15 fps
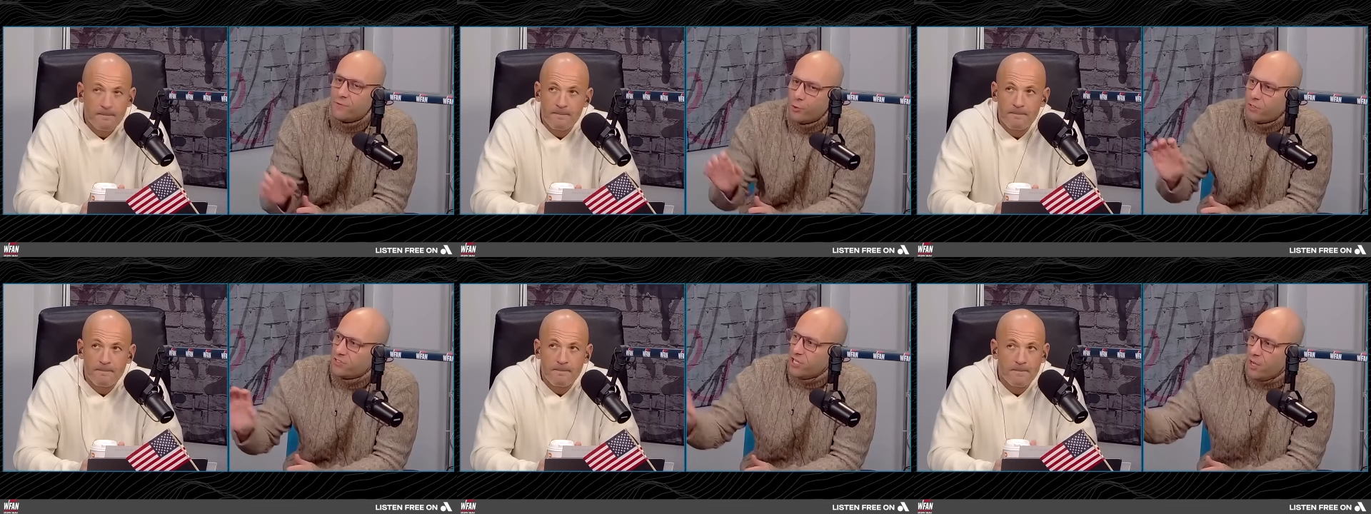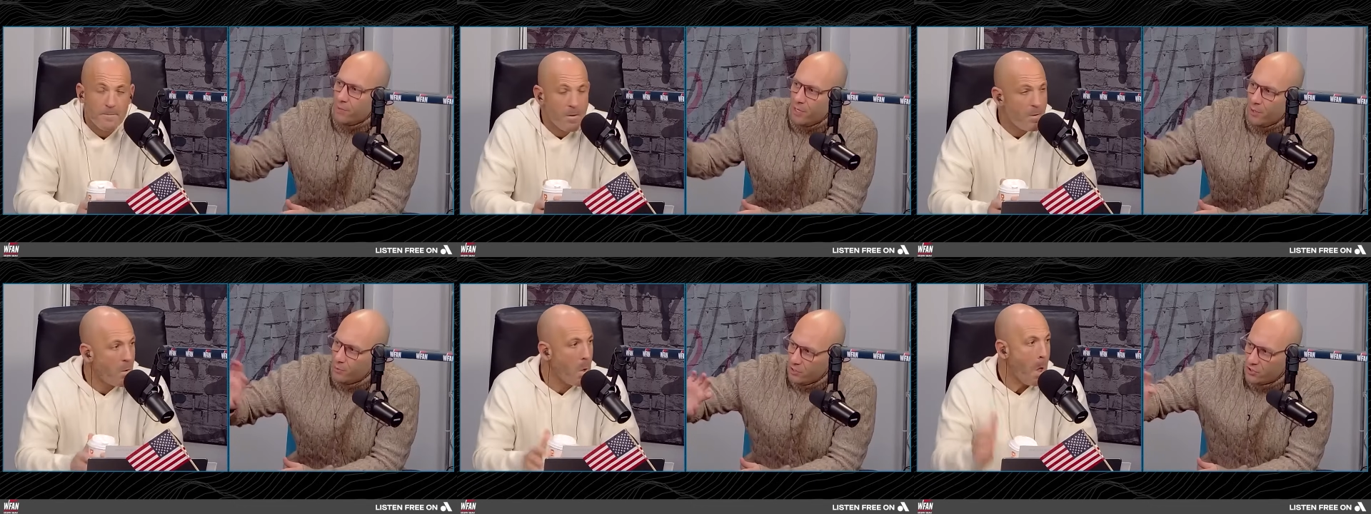Speaker 1: were to tell me,
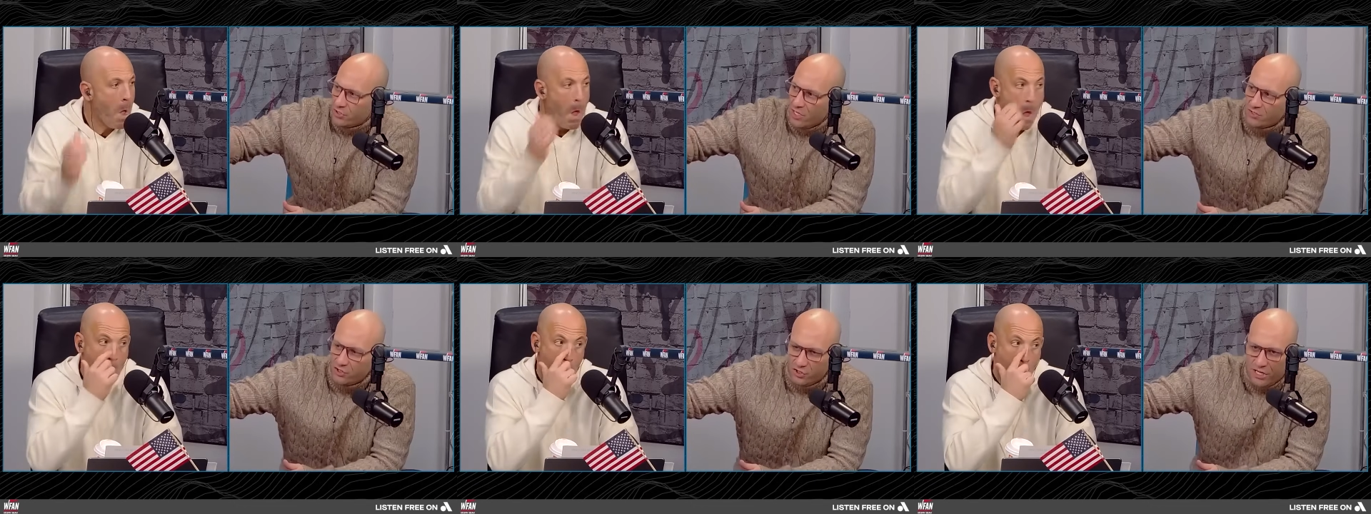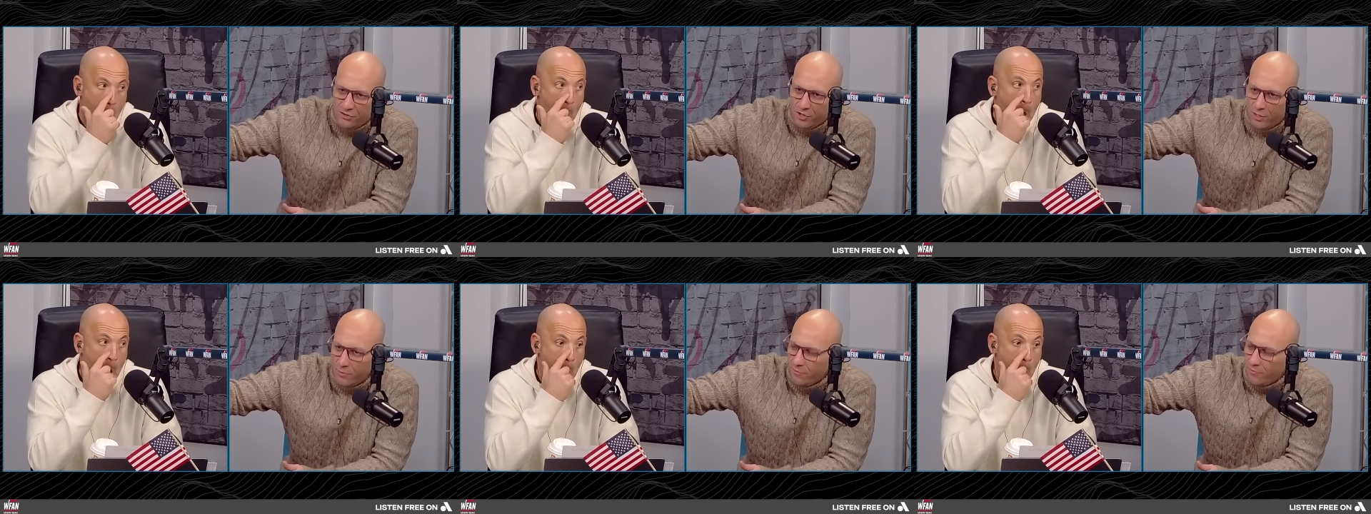and we discussed this
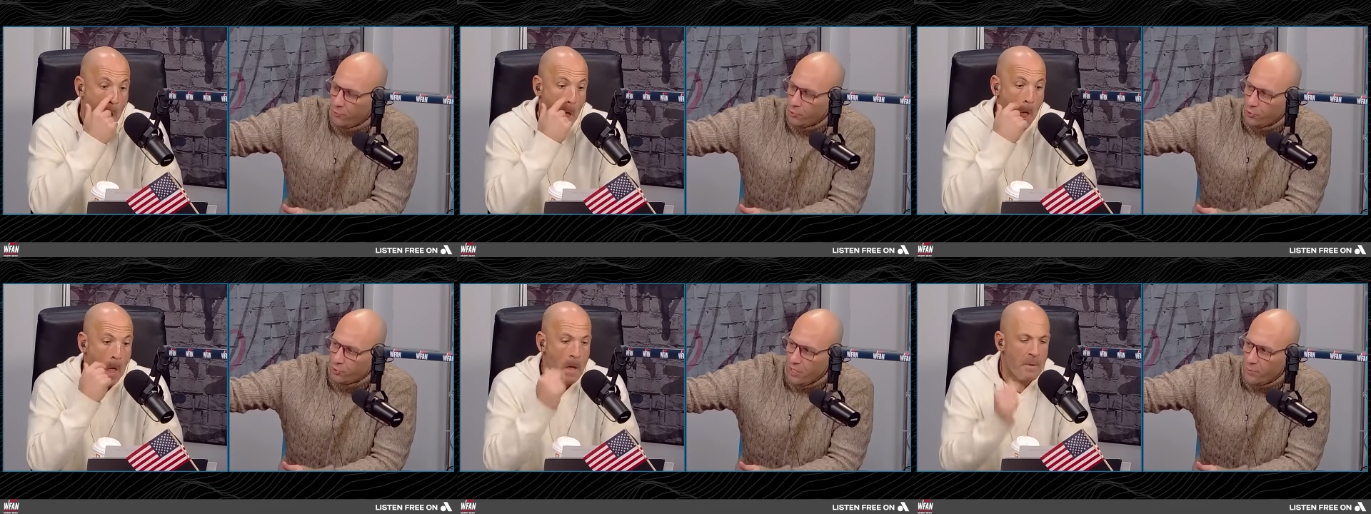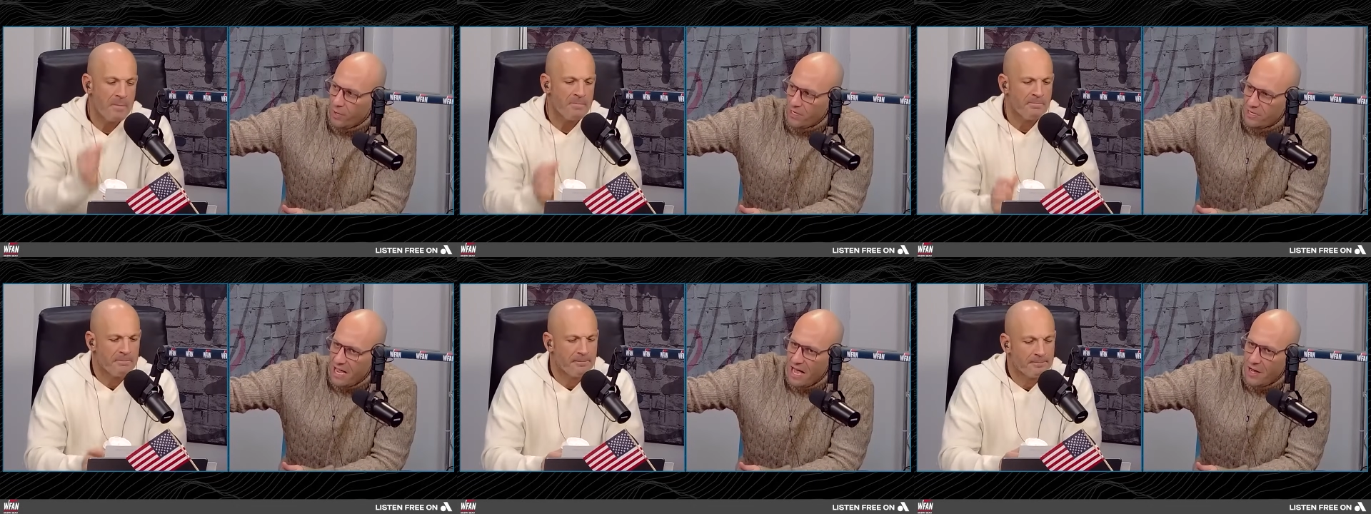yesterday before the trade went
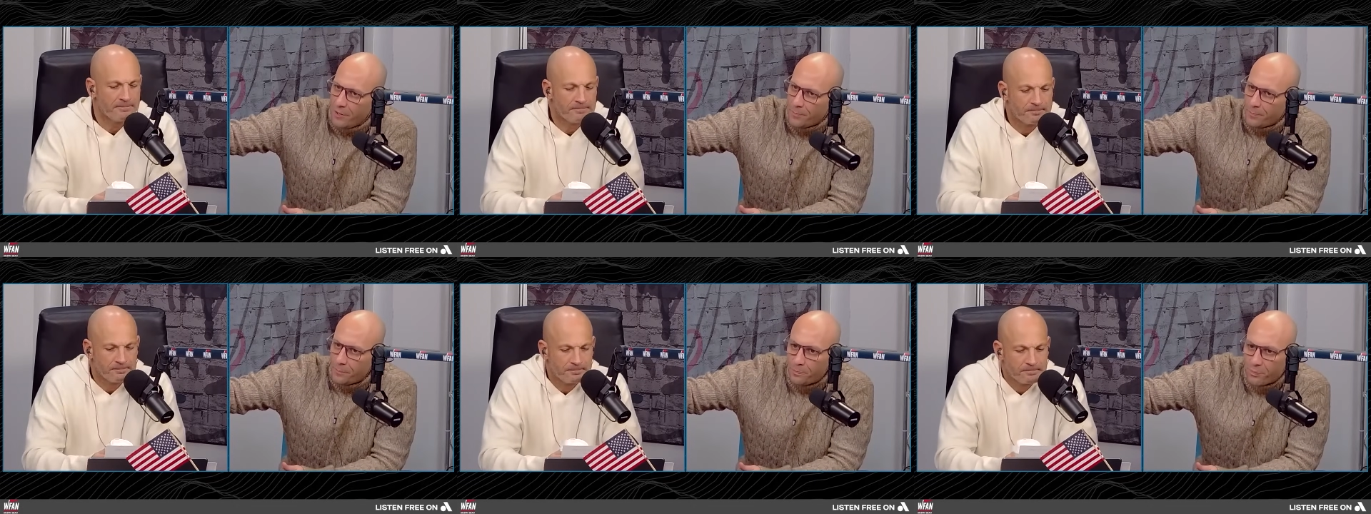down,